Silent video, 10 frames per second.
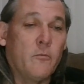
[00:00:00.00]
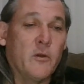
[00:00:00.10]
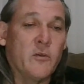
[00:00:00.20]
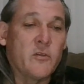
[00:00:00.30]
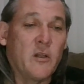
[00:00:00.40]

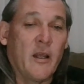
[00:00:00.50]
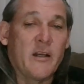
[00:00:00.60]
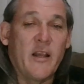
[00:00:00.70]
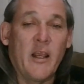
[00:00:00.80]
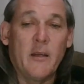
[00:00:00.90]
When you
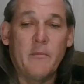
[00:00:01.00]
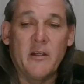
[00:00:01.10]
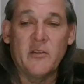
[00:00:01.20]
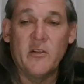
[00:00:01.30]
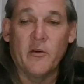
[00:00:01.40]
select A,
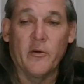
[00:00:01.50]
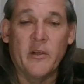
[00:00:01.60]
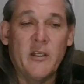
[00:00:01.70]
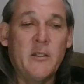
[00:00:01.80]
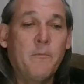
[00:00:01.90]
B, C, or
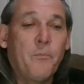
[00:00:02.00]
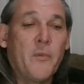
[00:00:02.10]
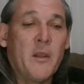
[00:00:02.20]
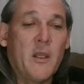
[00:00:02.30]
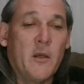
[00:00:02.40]
D,
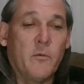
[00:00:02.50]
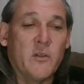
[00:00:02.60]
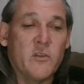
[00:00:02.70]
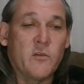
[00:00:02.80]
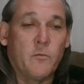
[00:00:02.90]
it
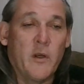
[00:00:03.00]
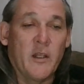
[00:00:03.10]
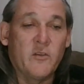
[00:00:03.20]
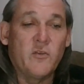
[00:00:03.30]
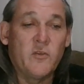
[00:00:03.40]
would
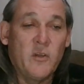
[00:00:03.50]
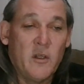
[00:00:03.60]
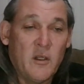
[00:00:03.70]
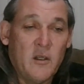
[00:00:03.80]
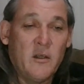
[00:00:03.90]
switch
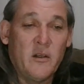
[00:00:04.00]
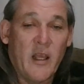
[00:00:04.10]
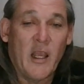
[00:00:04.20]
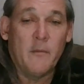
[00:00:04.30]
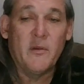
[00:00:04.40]

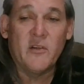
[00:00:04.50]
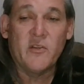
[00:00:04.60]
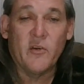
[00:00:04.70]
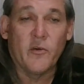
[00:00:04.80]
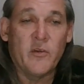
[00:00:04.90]
A, B,
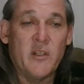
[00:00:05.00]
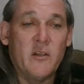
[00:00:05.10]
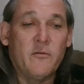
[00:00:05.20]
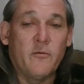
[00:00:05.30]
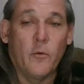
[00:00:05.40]
C, or
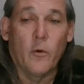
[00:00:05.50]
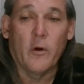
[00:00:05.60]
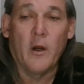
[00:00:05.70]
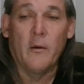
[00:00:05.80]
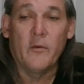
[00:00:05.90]
D
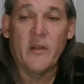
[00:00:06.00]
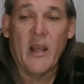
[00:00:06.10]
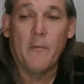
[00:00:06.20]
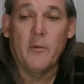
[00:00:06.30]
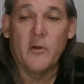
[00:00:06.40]
for the
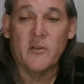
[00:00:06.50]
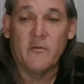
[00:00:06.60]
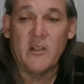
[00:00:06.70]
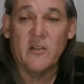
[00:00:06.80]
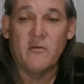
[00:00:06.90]
outputs
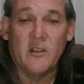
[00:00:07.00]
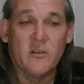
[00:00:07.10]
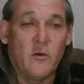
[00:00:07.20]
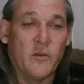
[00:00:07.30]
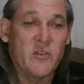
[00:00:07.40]
of each of
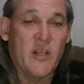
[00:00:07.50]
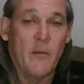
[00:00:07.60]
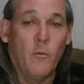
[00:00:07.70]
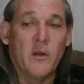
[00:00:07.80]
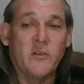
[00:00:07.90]
these on the
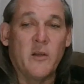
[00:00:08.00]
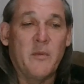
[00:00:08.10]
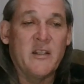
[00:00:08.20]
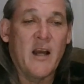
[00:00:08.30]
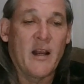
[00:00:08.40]
same ones. They'd
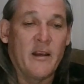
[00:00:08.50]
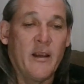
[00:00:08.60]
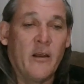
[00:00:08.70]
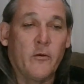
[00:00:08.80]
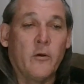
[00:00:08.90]
be tied
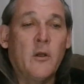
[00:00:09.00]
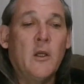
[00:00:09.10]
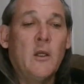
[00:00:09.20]
together.